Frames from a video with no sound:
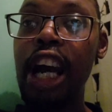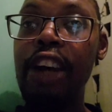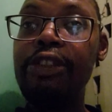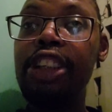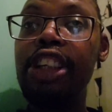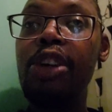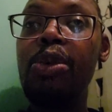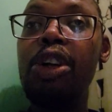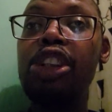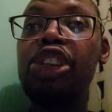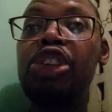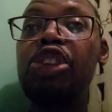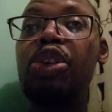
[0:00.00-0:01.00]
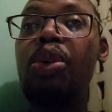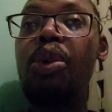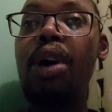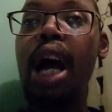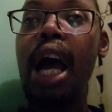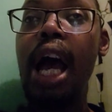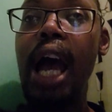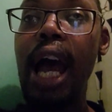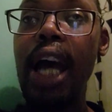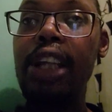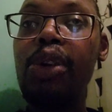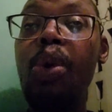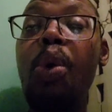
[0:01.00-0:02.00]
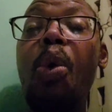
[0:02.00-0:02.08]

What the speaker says: after you work so hard